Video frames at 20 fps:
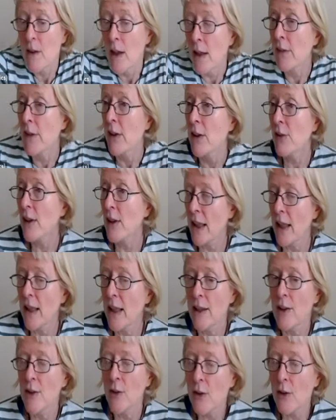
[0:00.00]
And this
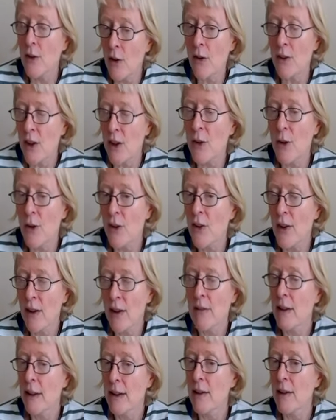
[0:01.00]
again is not
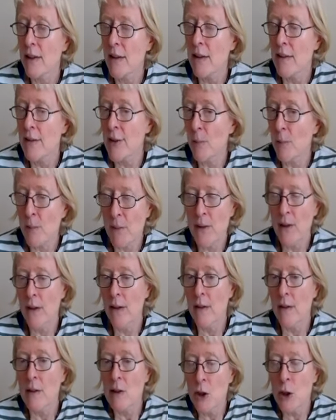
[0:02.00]
necessarily
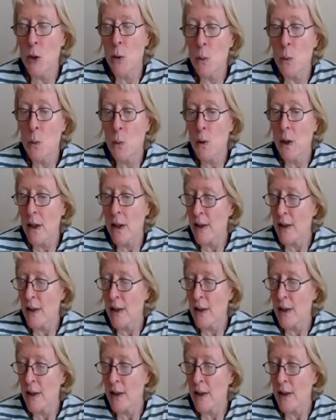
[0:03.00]
something new.